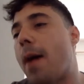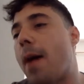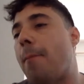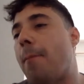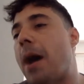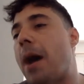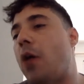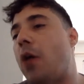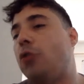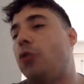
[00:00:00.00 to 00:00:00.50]

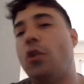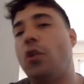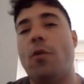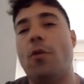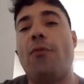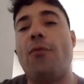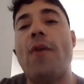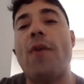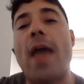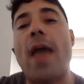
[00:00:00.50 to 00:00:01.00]

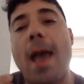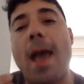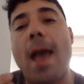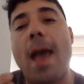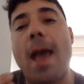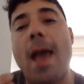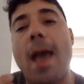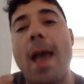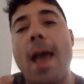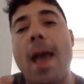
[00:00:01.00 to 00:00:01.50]
about
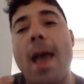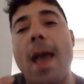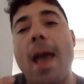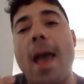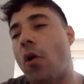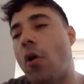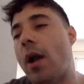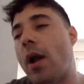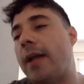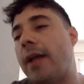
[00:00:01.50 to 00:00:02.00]

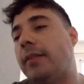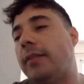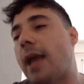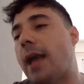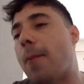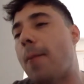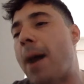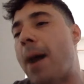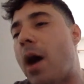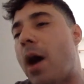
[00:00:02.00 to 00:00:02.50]
family, right,
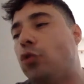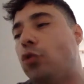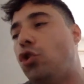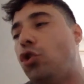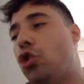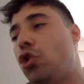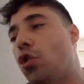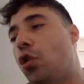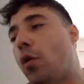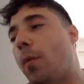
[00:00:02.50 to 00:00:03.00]

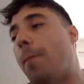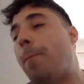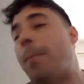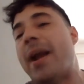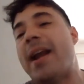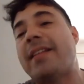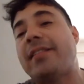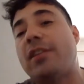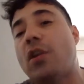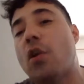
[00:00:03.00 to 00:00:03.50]
about your
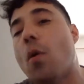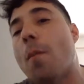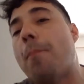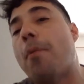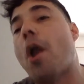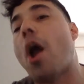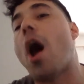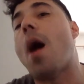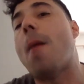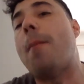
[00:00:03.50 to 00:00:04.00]
personal
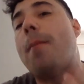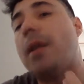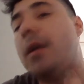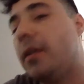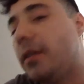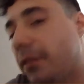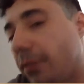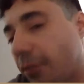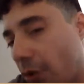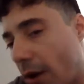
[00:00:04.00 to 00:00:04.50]

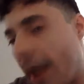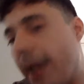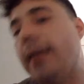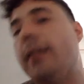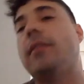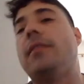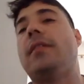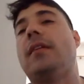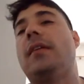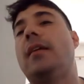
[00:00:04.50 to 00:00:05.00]
problems,
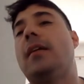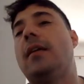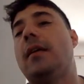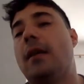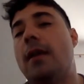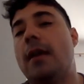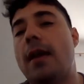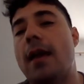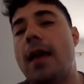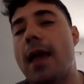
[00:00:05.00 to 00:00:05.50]
right,
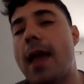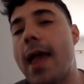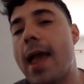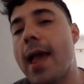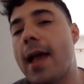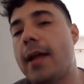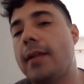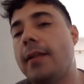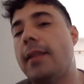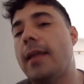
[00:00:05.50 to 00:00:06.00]

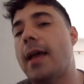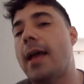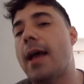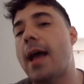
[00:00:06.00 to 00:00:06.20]
and